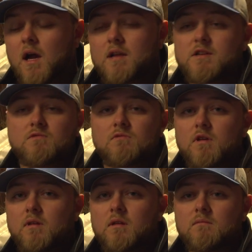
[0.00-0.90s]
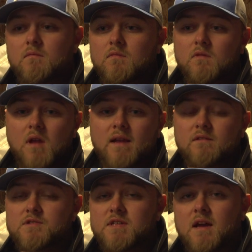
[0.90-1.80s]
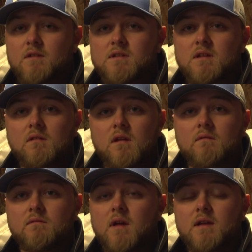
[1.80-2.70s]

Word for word: I just really like their sounds, and I love.